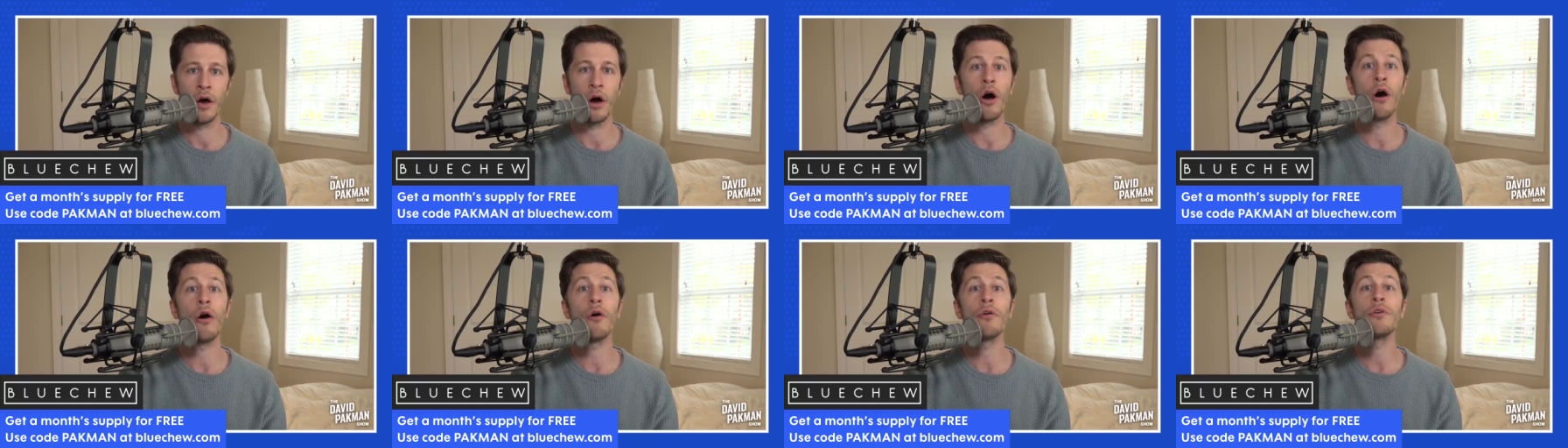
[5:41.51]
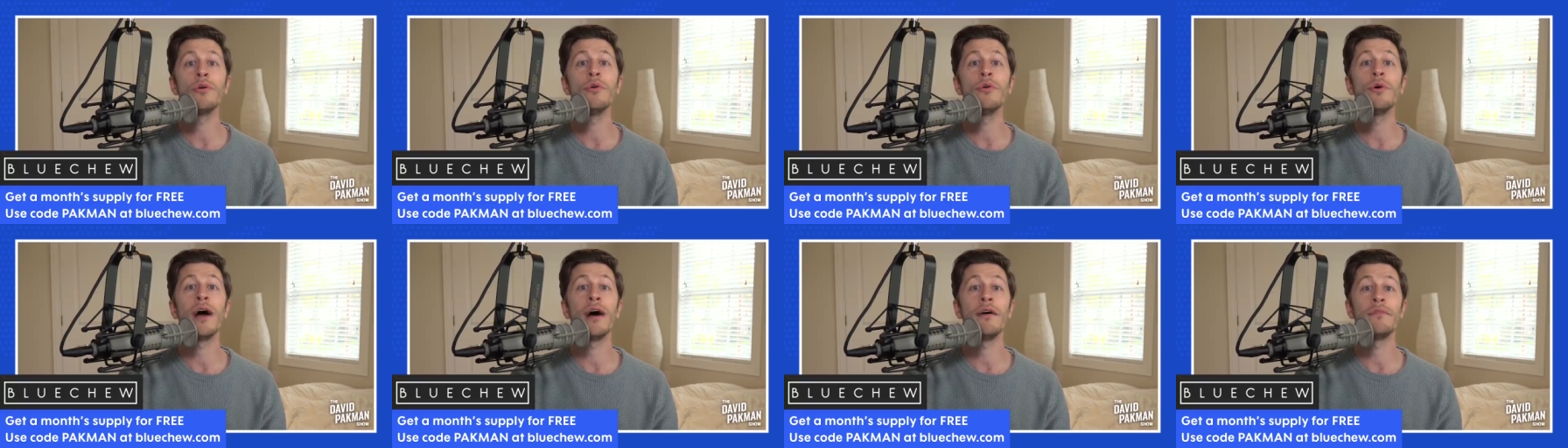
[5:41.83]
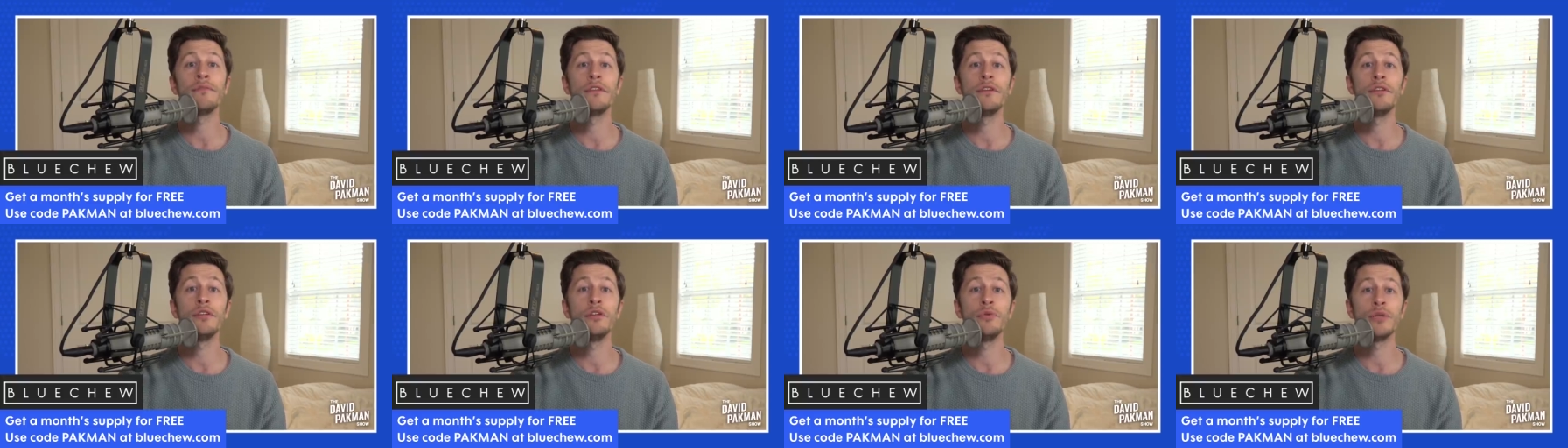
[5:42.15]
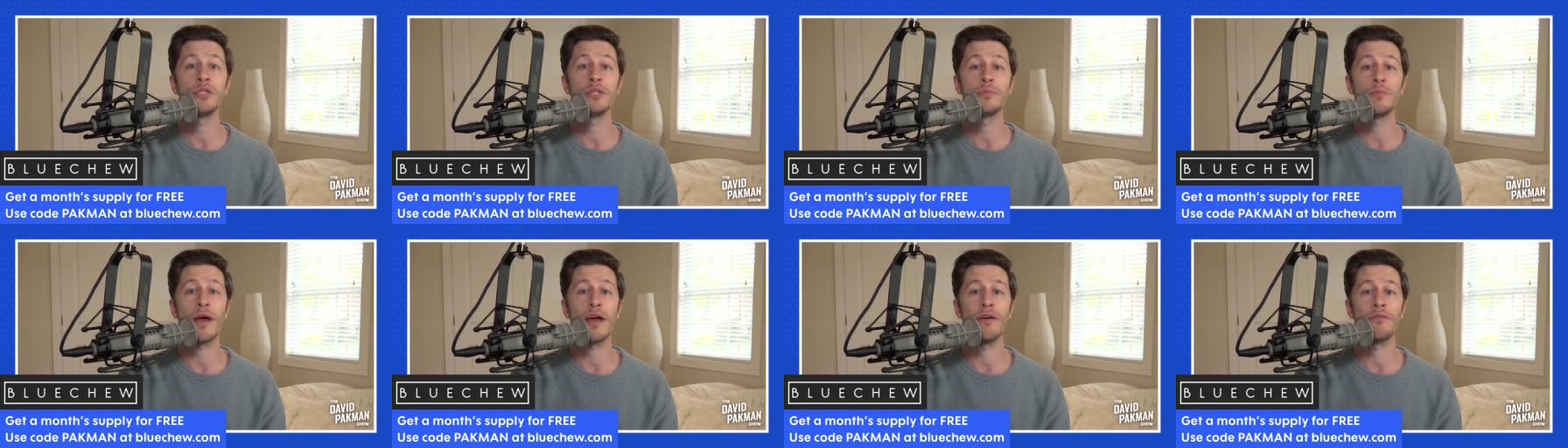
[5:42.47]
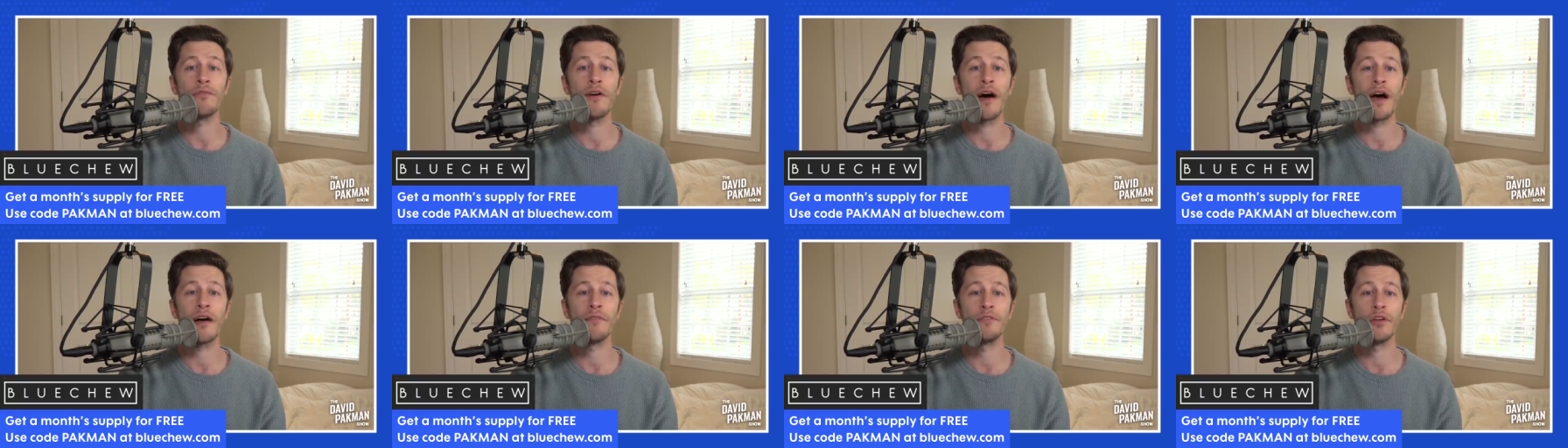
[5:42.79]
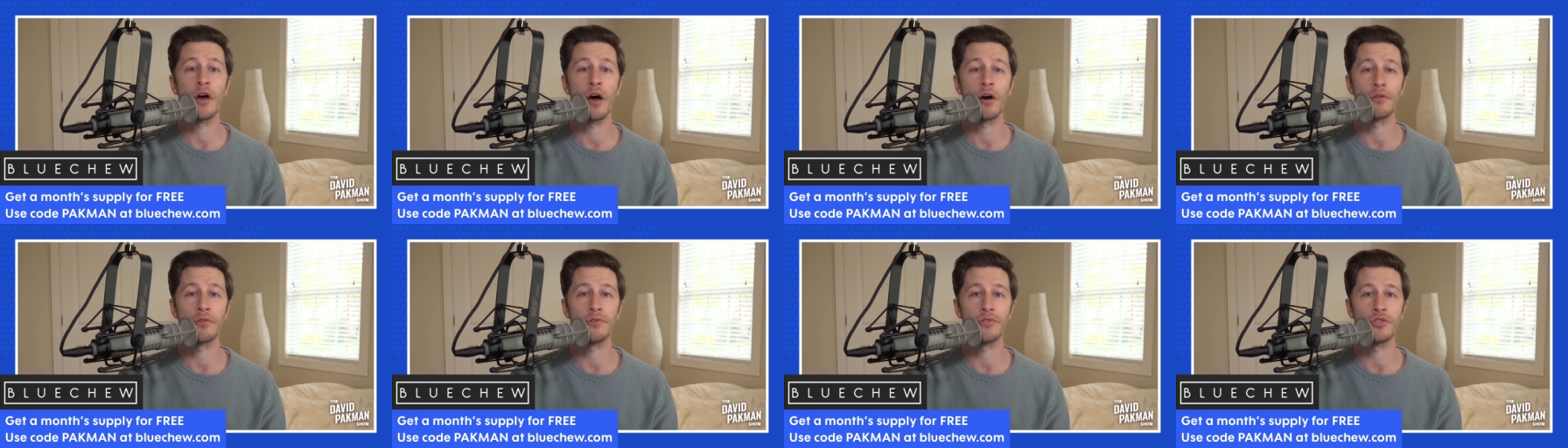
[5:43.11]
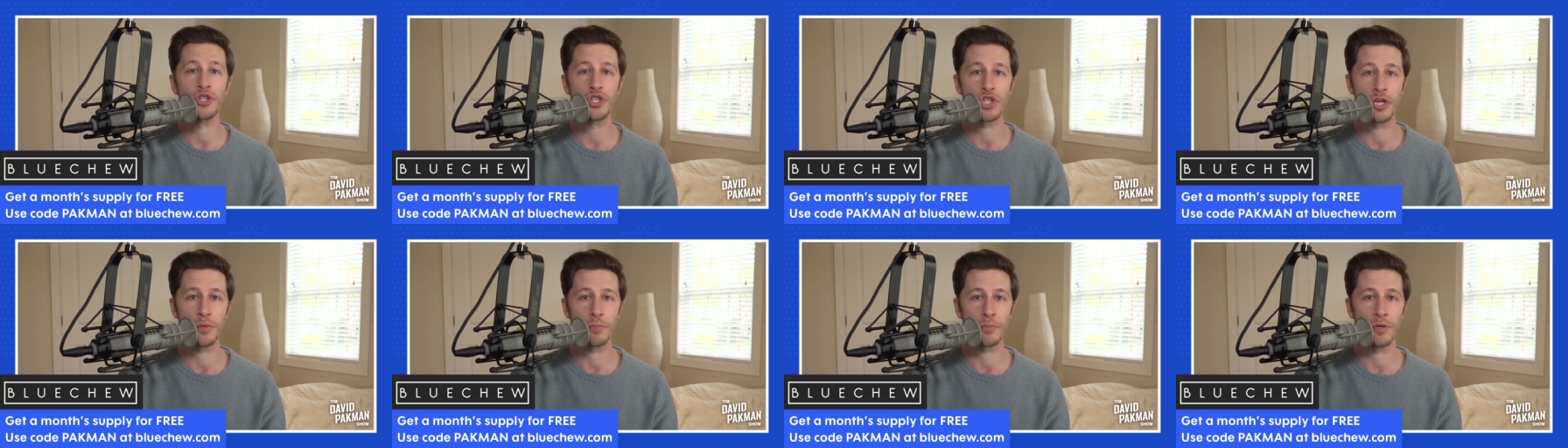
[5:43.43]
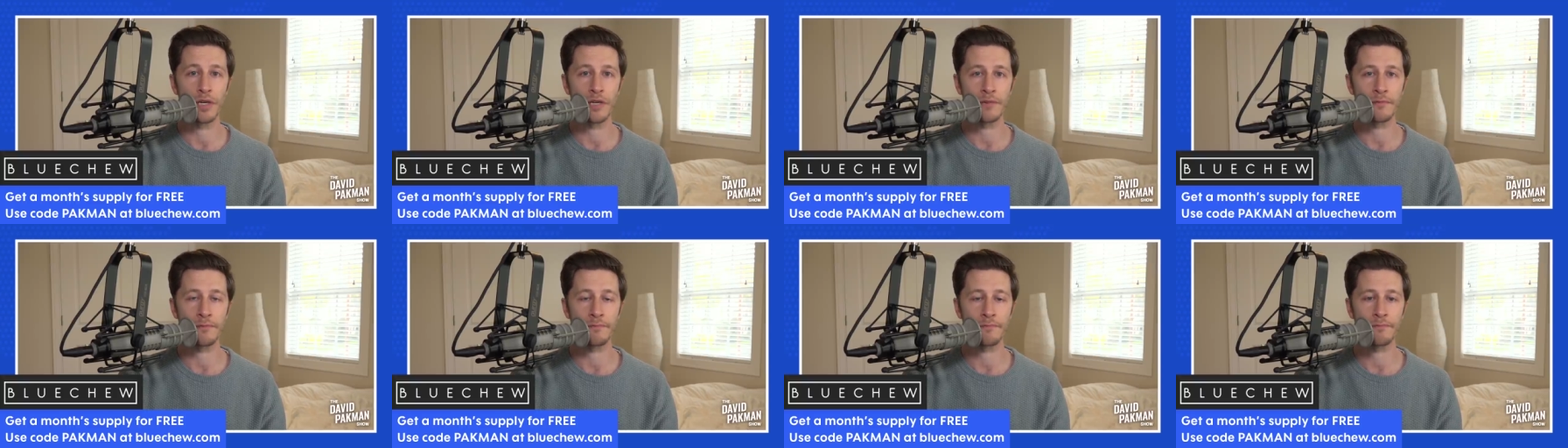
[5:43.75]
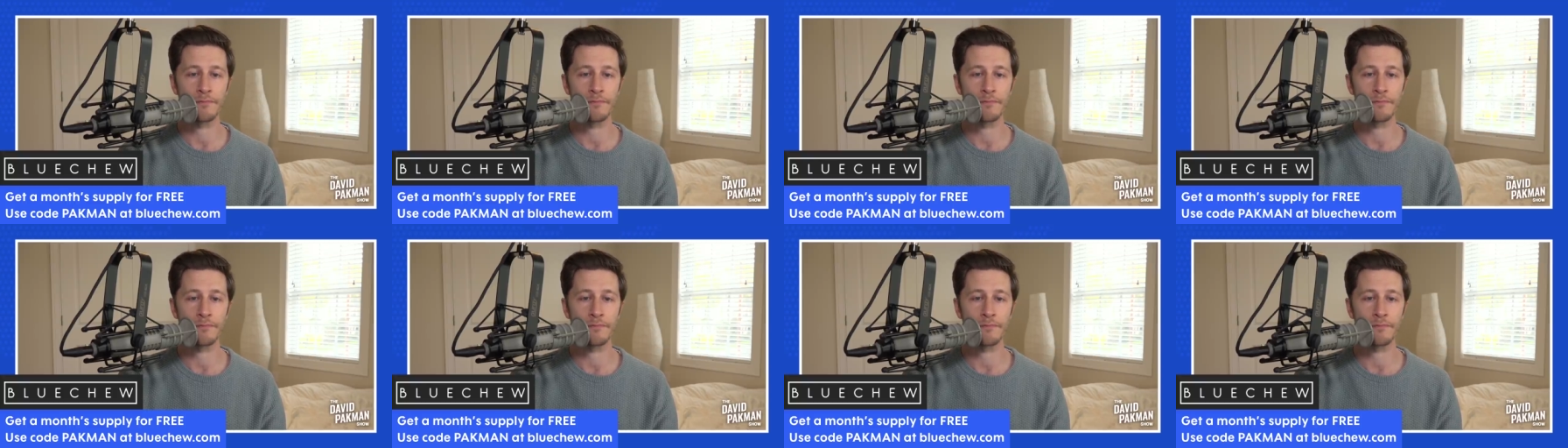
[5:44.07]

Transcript: all you have to do is pay $5 shipping.